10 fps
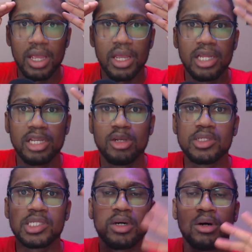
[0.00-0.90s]
it
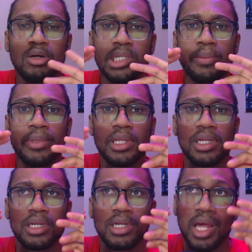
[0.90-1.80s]
doesn't only
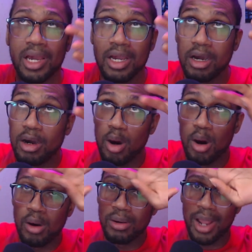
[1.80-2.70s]
mean like
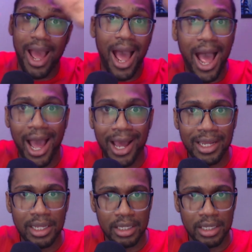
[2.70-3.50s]
on high,